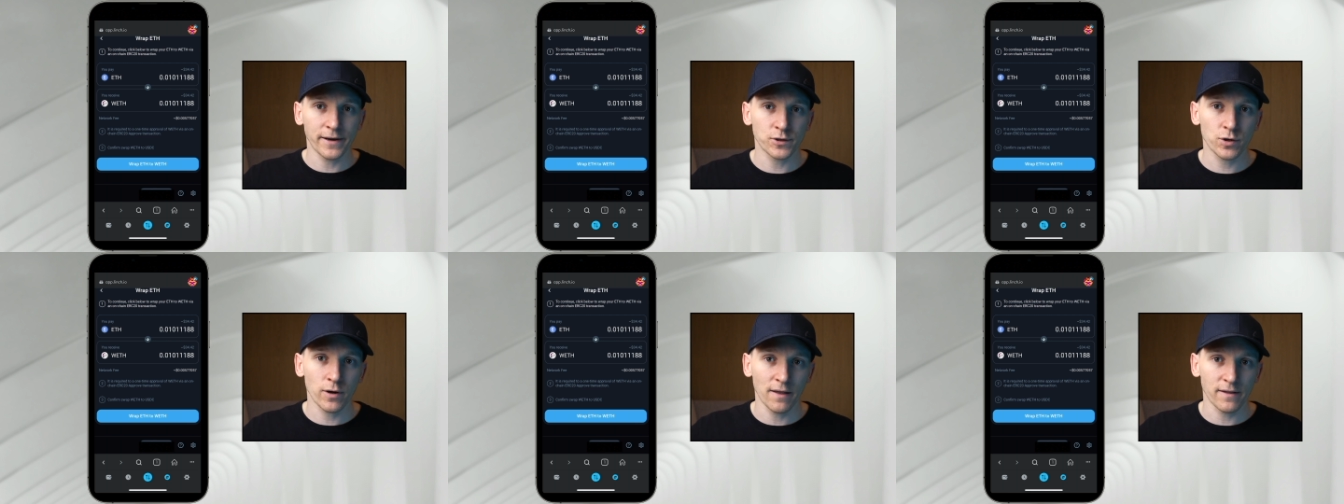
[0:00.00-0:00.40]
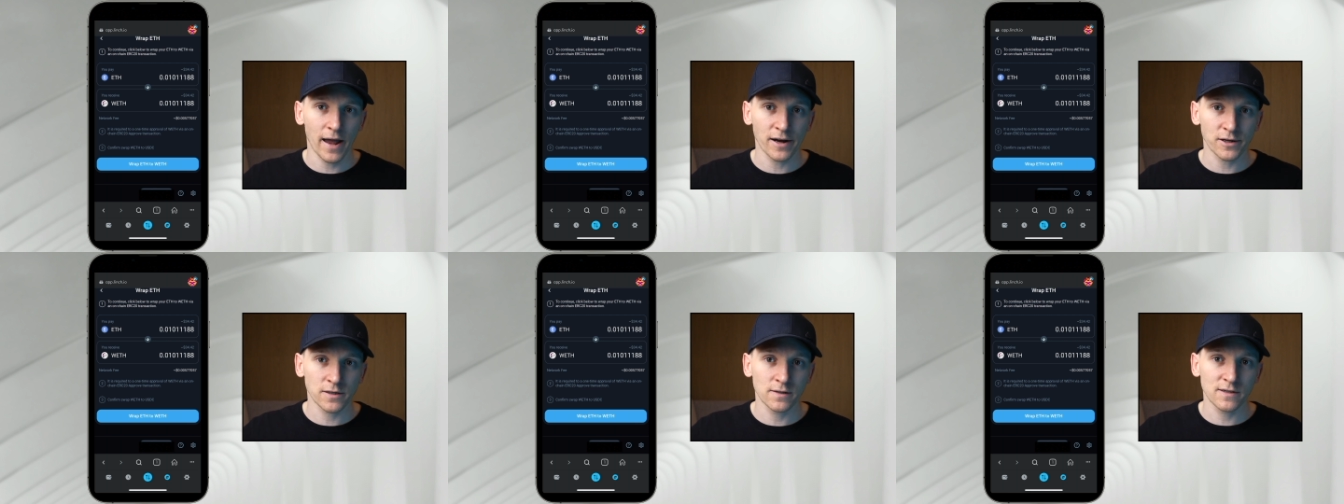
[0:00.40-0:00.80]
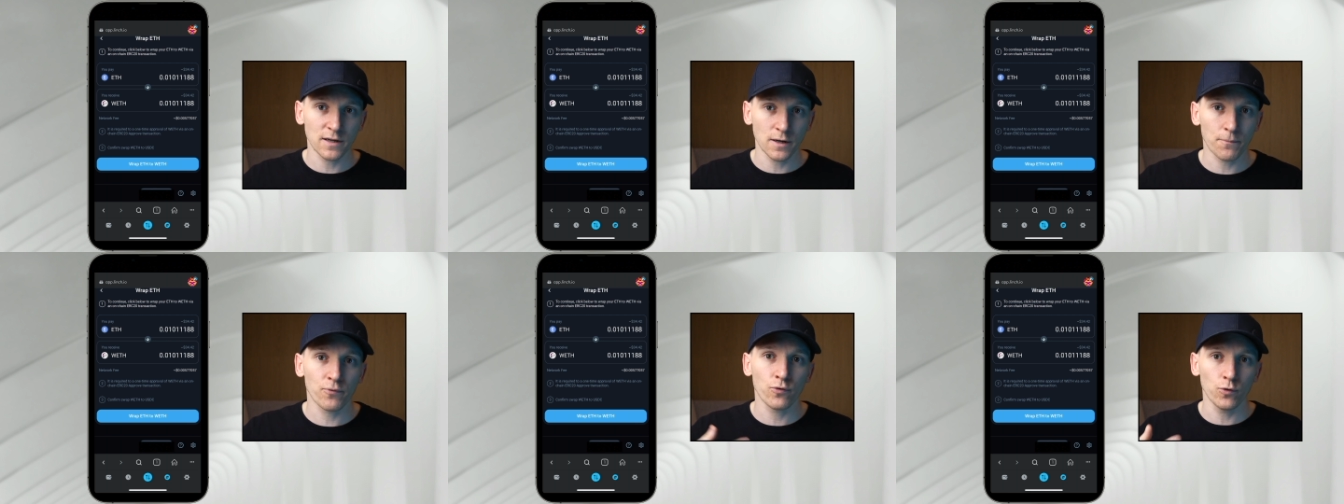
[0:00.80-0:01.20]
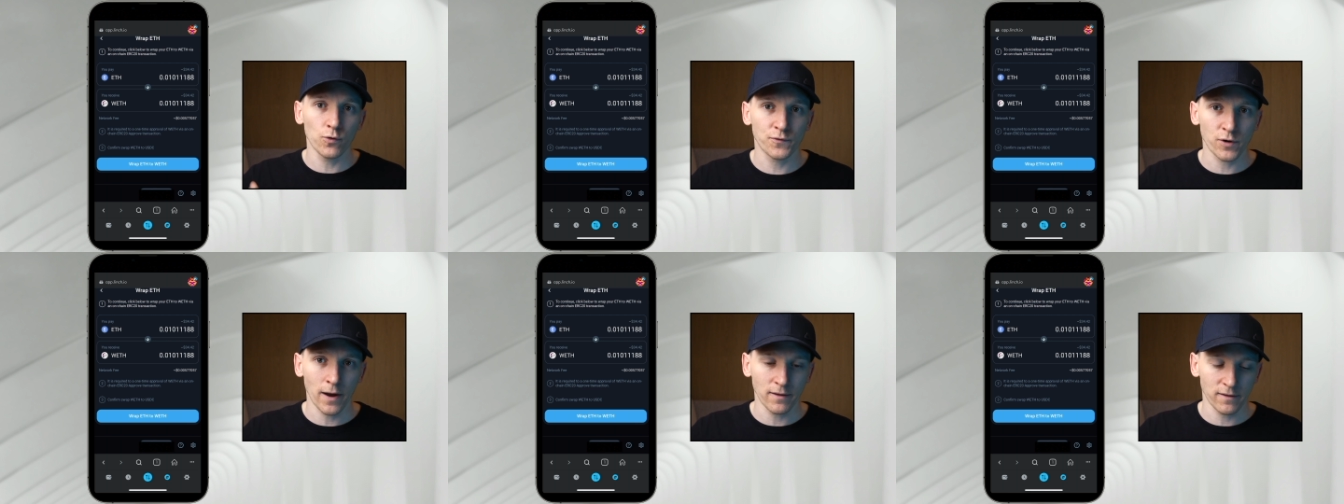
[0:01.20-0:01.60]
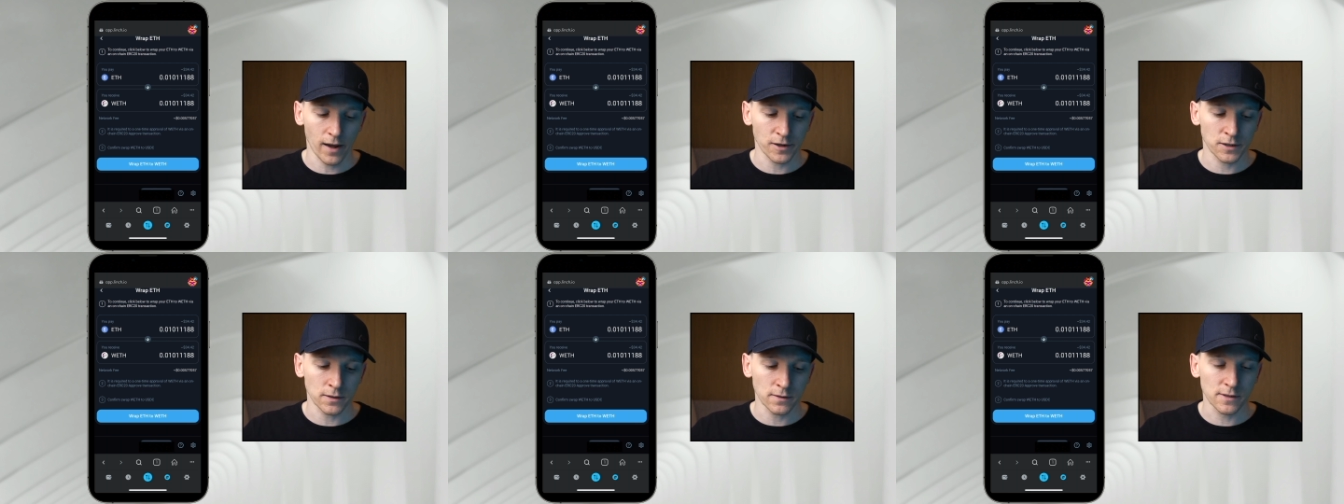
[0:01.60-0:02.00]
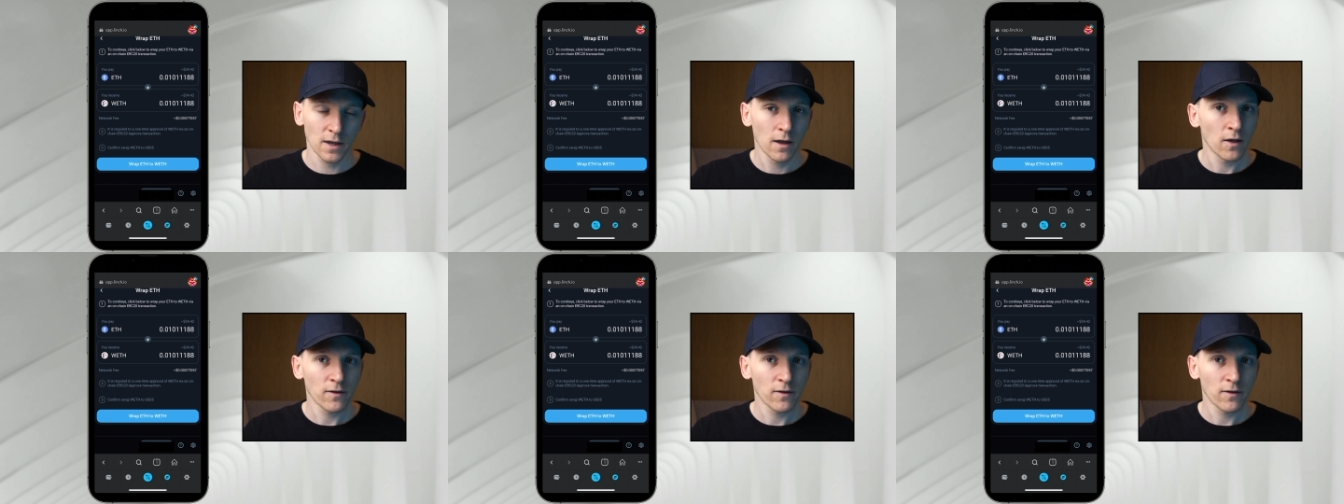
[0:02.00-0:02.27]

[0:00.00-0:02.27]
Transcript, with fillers: transactions and approve transactions.